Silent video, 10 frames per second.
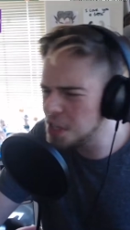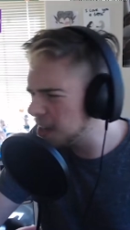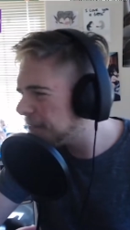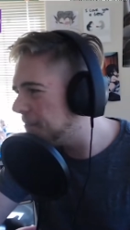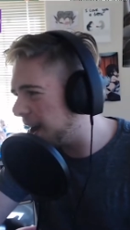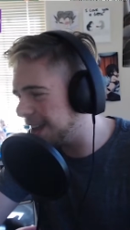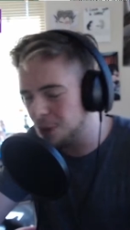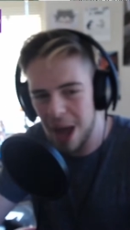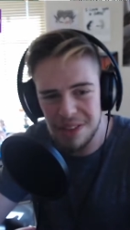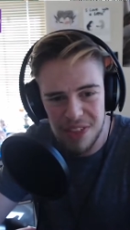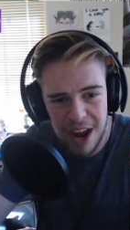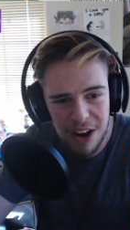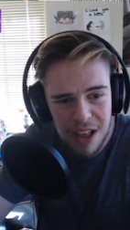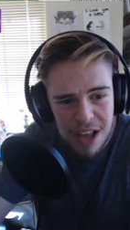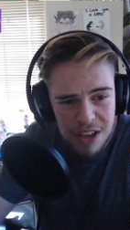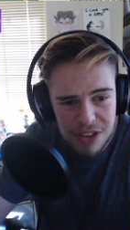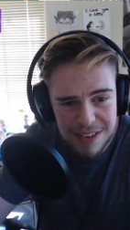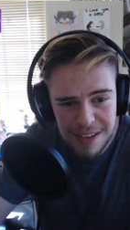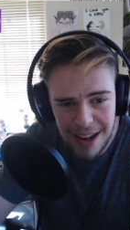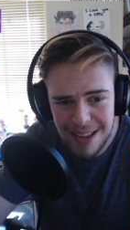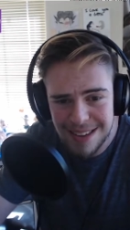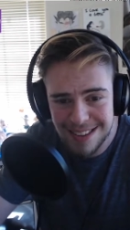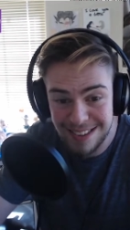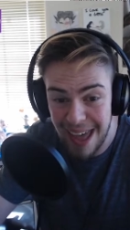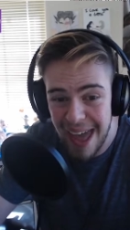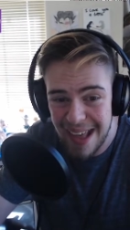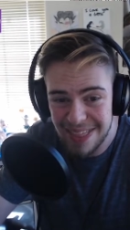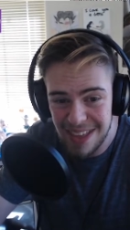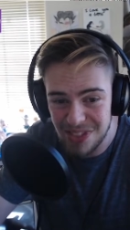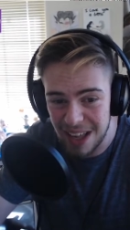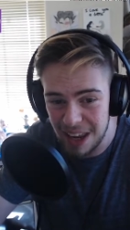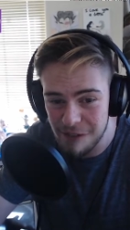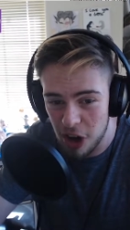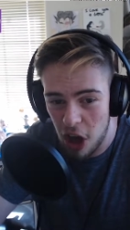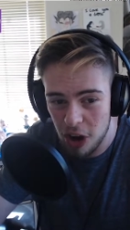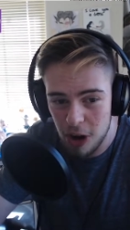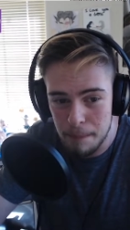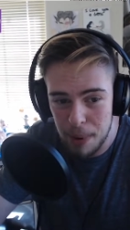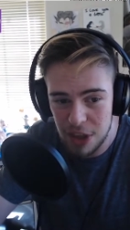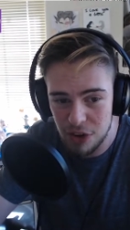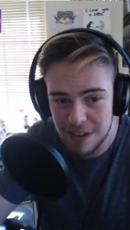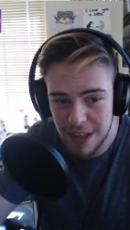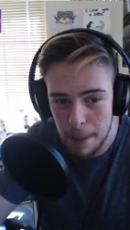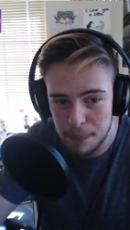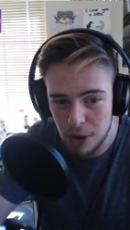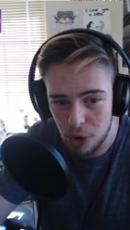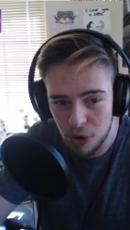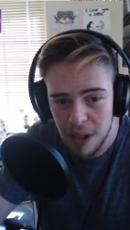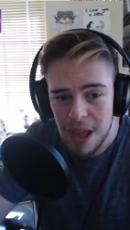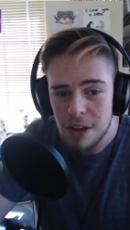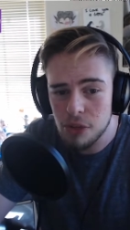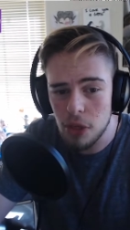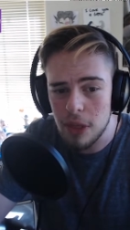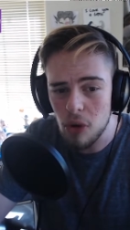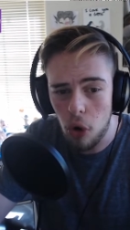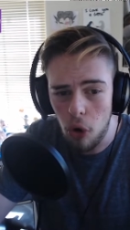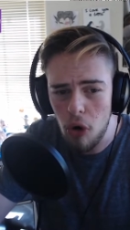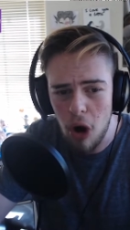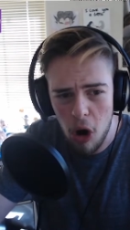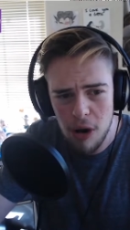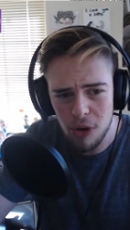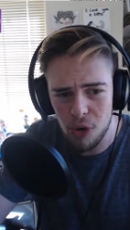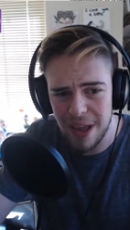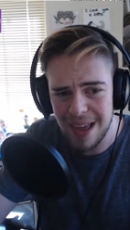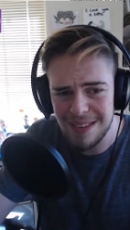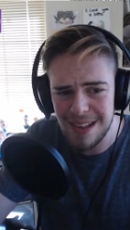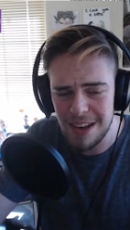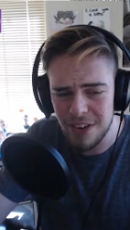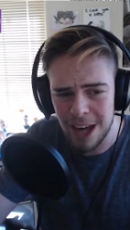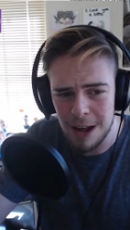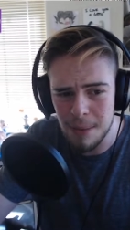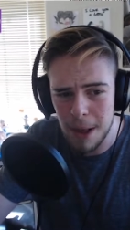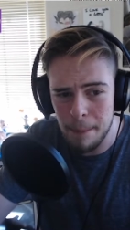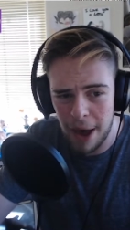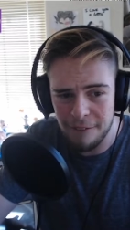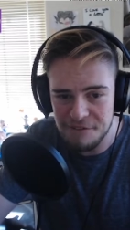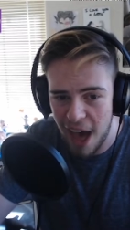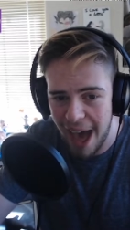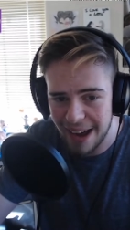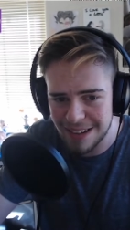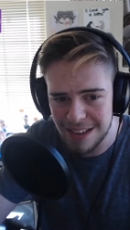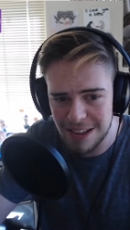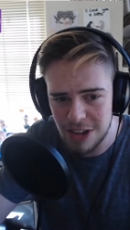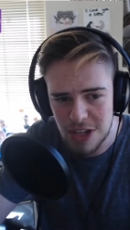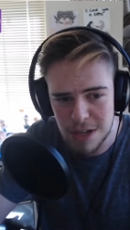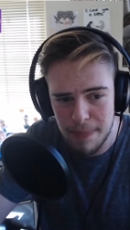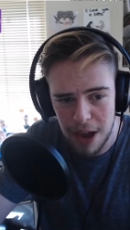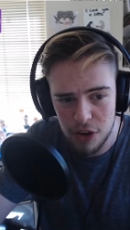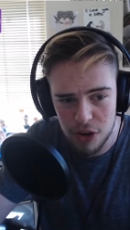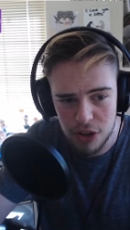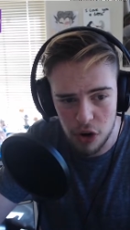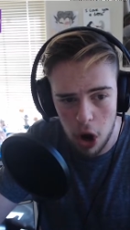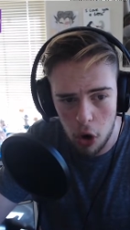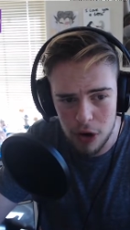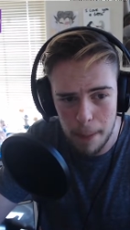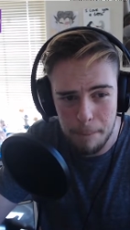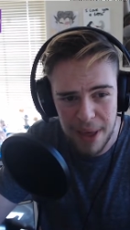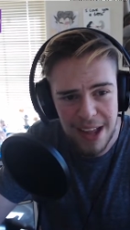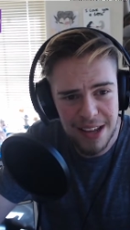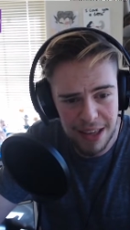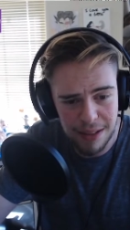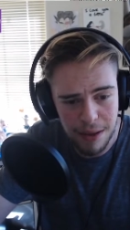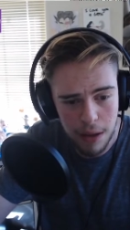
is funny right there. Studies say that they live longer, but you're skeptical. So this whole article isn't even going to be about facts. This is just about your own opinion.